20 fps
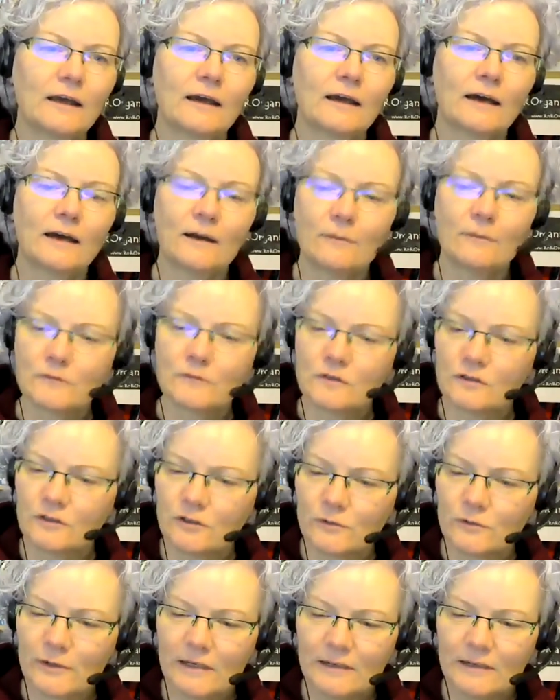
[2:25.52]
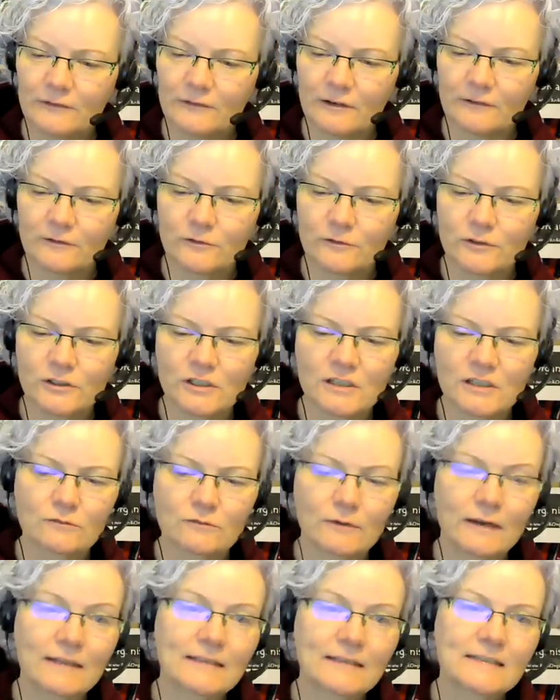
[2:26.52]
So the 25th, which is
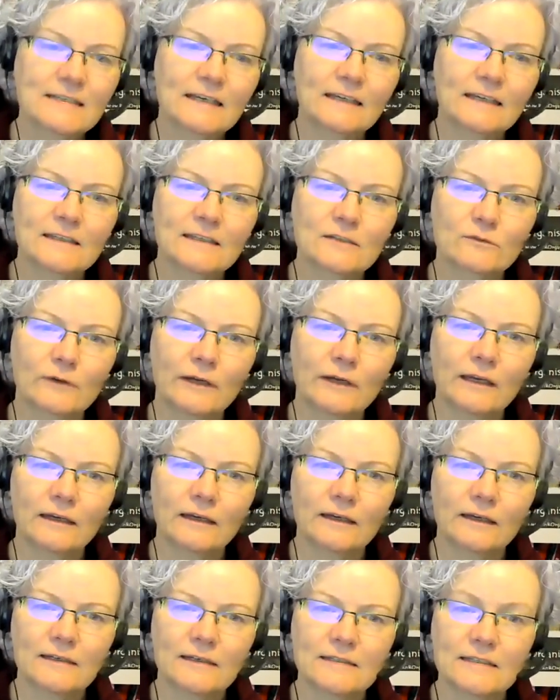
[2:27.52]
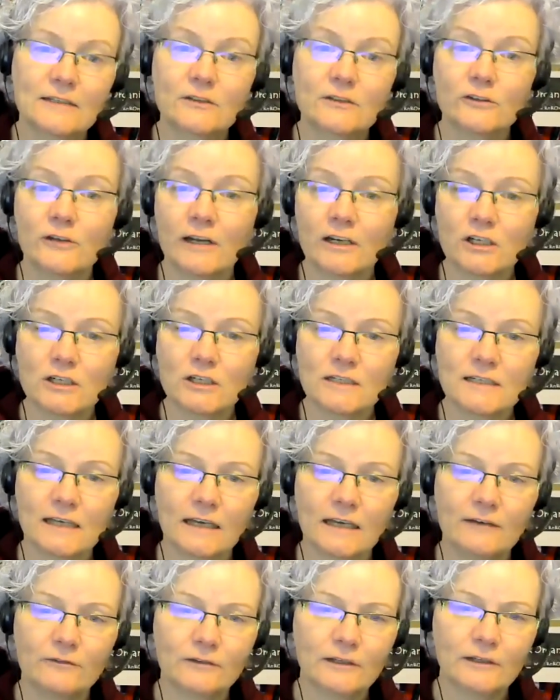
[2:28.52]
Wednesday this week, is International
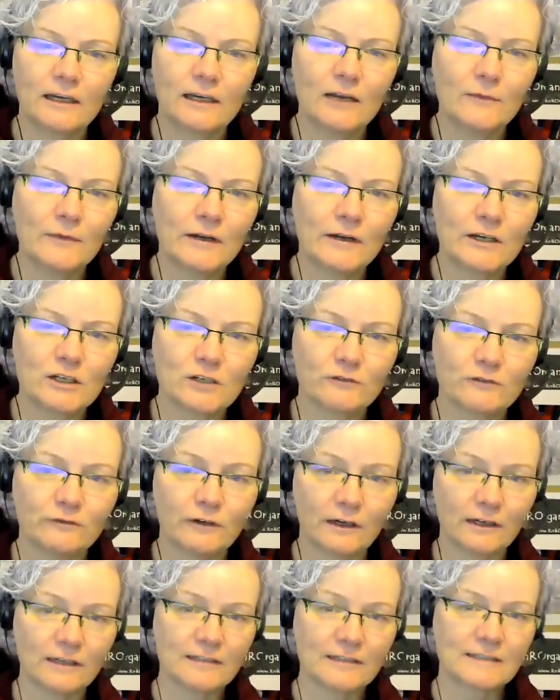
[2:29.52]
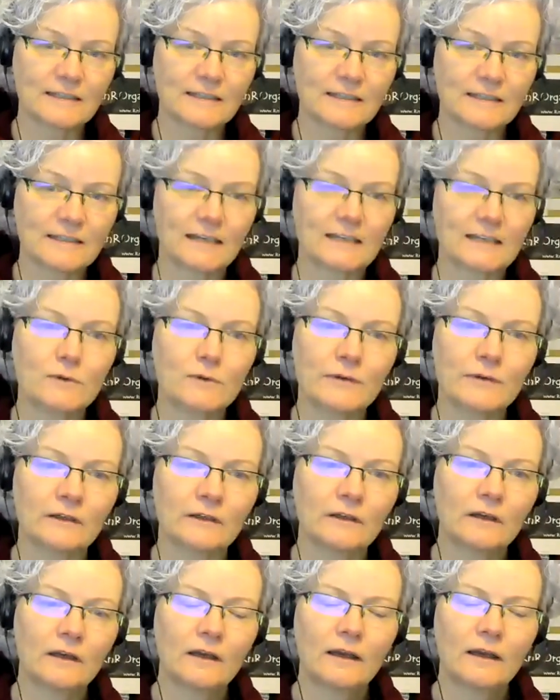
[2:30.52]
Day for the Elimination of Violence Against Women.
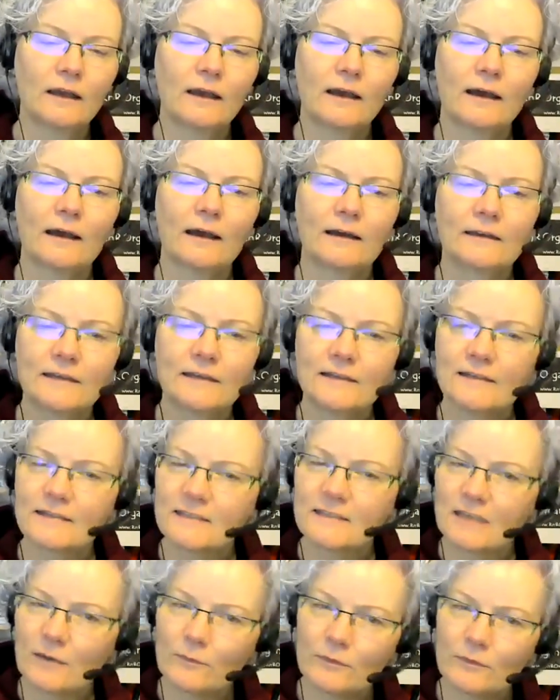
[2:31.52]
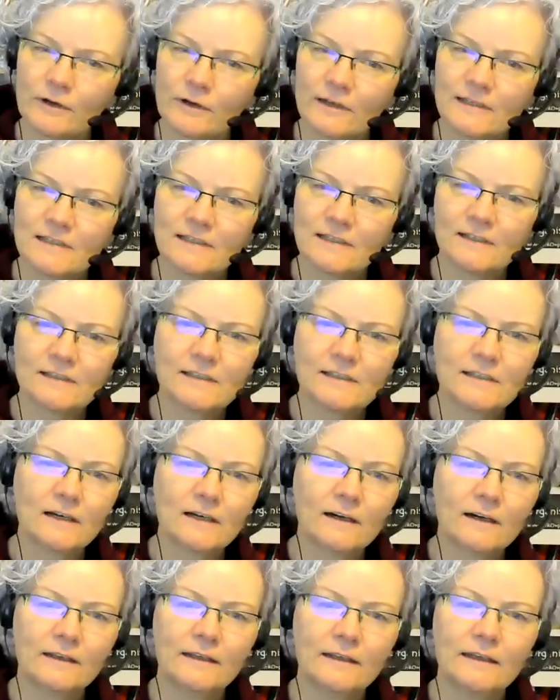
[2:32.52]
And in December
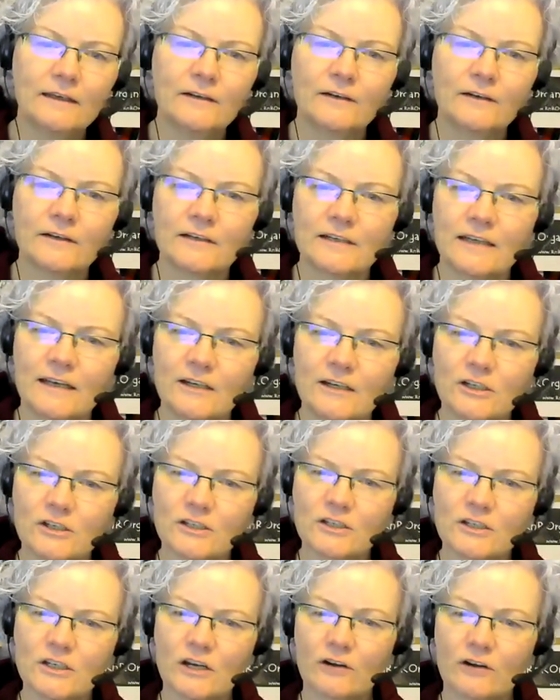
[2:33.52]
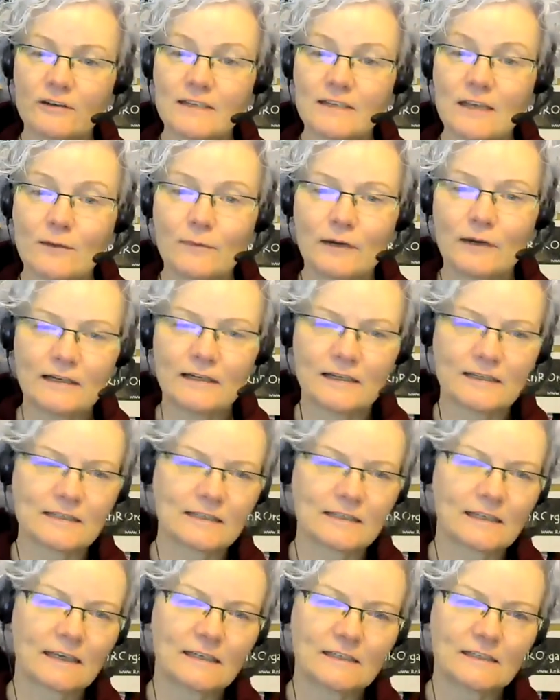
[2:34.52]
1999, the United Nations General Assembly
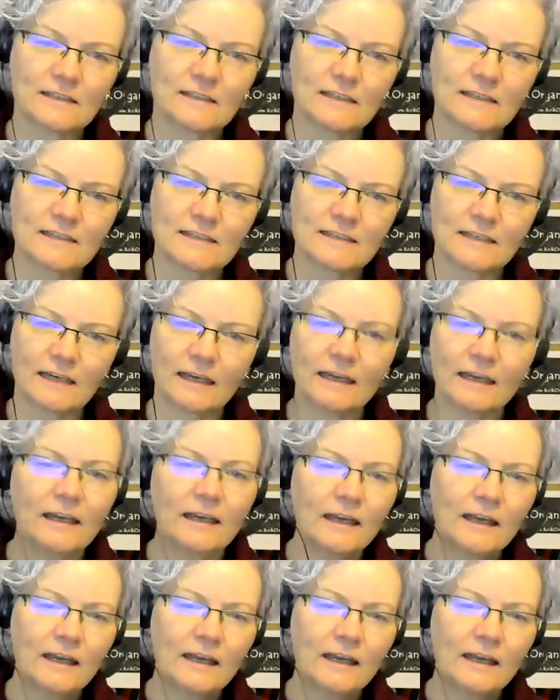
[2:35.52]
designated this day